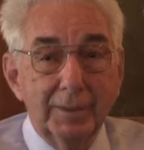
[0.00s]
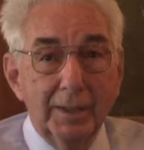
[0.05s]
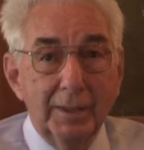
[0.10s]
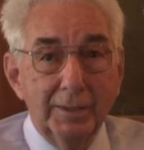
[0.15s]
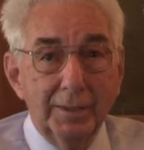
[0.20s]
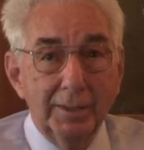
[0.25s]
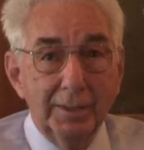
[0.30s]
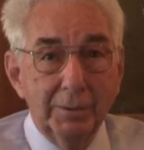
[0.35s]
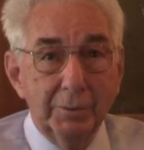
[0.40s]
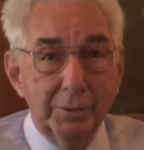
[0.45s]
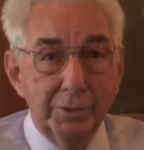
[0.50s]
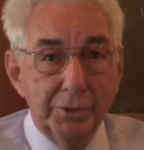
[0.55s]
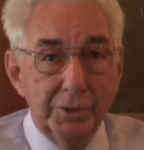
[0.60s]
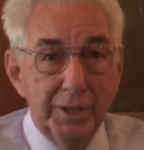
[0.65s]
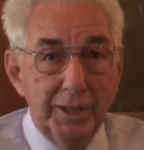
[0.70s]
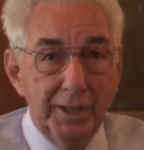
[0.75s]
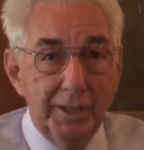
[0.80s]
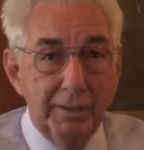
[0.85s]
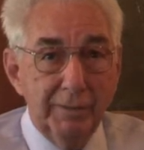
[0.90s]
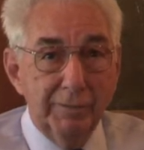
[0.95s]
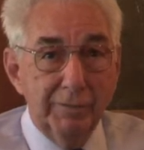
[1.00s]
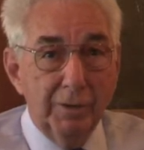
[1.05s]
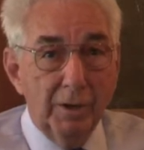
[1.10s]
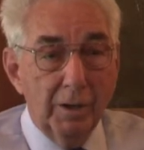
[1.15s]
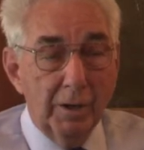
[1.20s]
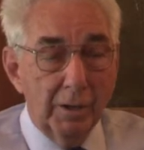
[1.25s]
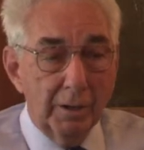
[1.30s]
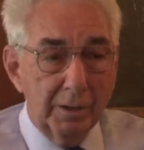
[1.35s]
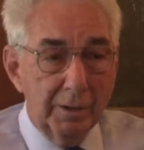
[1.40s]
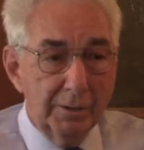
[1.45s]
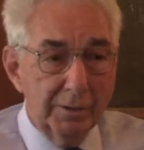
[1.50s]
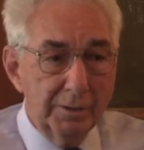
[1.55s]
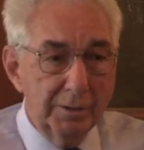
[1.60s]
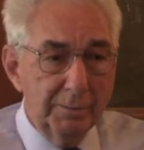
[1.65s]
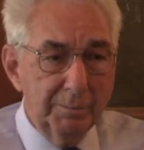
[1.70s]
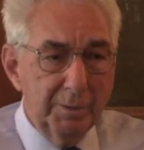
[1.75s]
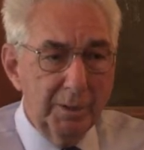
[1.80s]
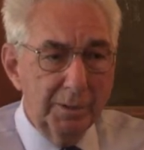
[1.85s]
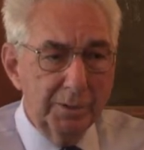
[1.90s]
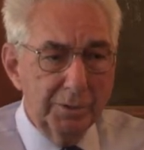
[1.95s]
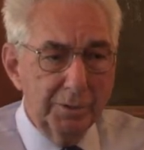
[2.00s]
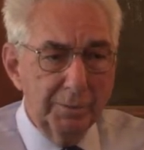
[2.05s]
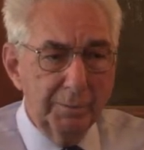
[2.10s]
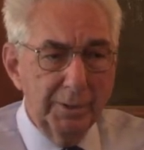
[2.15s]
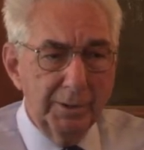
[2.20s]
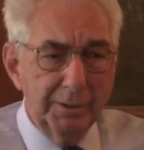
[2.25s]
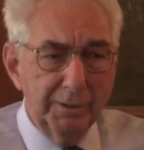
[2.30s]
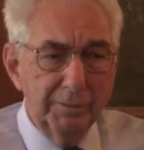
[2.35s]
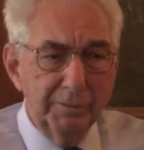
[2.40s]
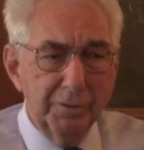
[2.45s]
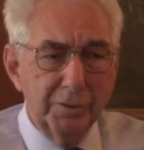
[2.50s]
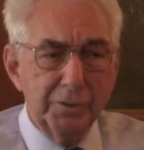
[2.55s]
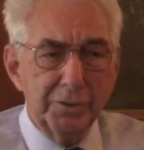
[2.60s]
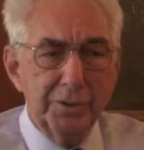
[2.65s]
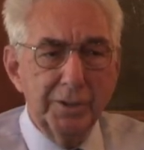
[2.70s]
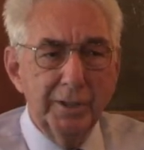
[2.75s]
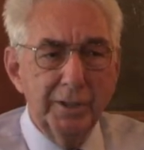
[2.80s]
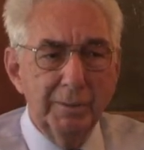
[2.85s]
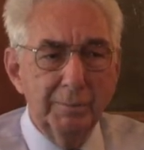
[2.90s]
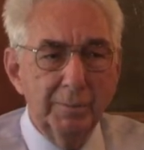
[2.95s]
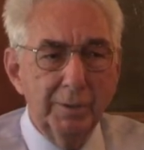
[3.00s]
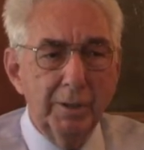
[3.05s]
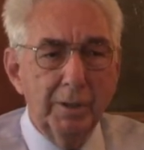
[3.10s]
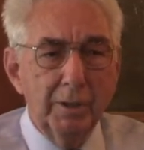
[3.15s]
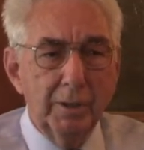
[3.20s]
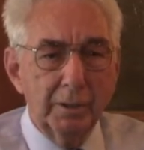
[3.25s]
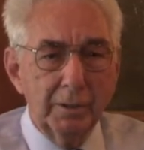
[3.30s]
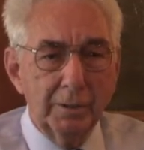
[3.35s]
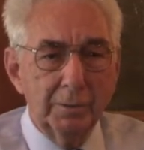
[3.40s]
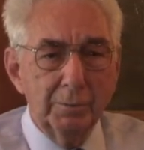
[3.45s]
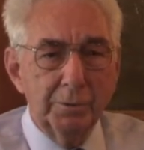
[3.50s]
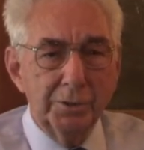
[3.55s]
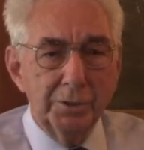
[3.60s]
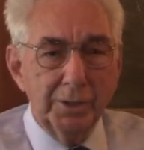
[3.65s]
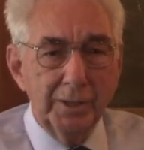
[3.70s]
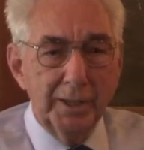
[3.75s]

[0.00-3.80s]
I think it was Dave Hockett. Not sure about the first name, but Hockett was the